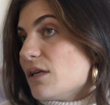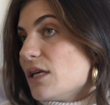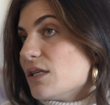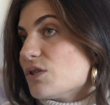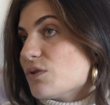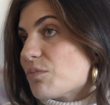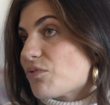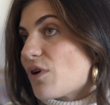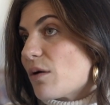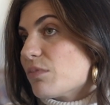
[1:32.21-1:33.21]
into the
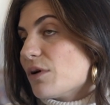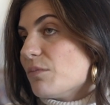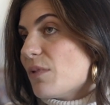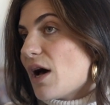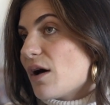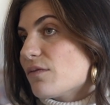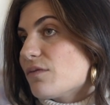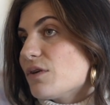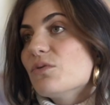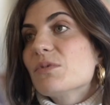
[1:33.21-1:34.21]
problem
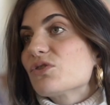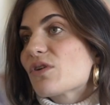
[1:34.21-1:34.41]
of human